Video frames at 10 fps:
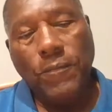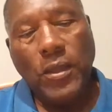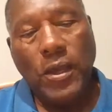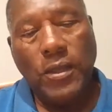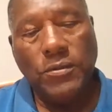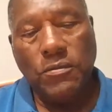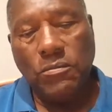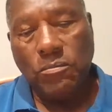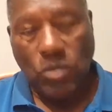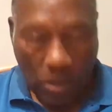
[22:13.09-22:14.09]
And
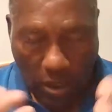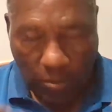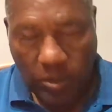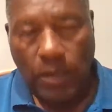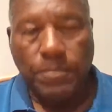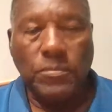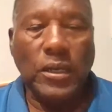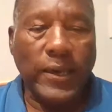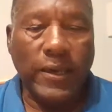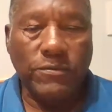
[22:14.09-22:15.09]
then they called me up
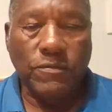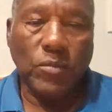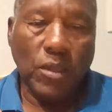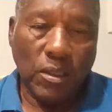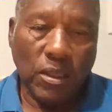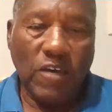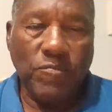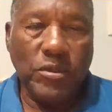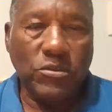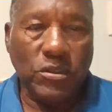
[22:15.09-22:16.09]
last, gave
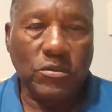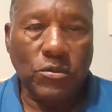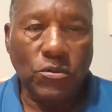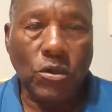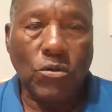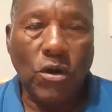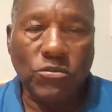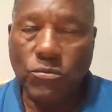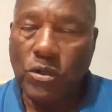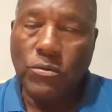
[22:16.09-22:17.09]
me a ticket to go across
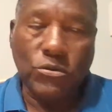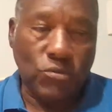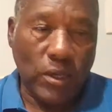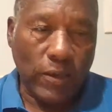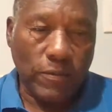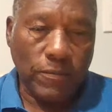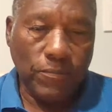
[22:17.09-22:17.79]
the railroad track